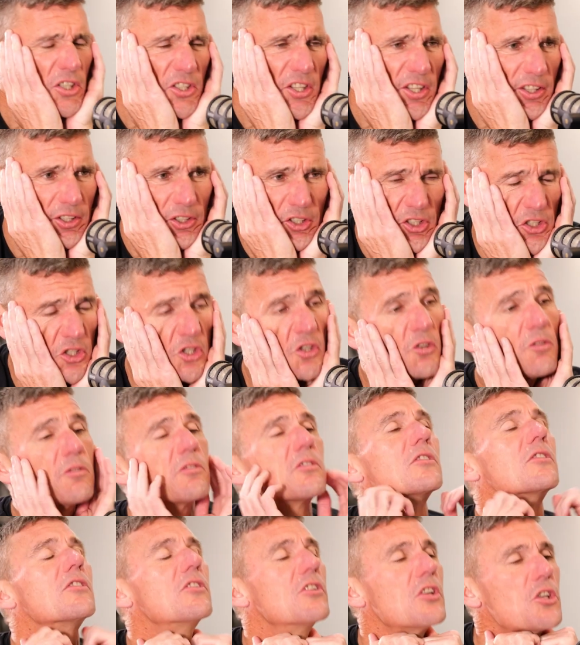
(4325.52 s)
Did
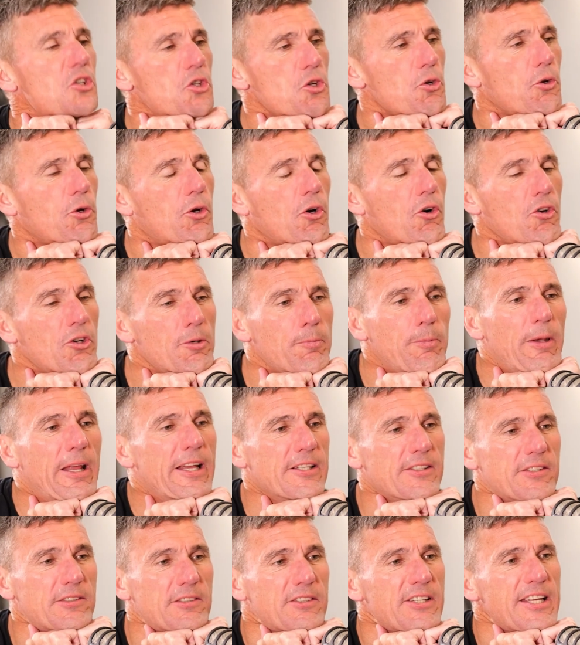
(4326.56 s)
you
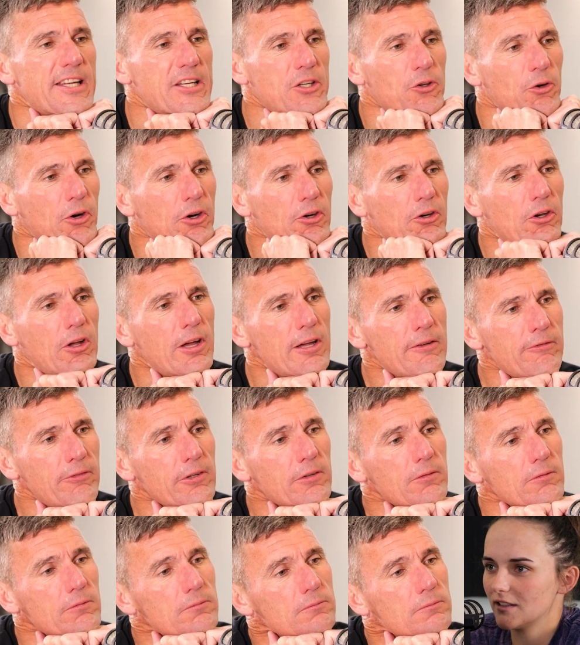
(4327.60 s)
contemplate taking your own life?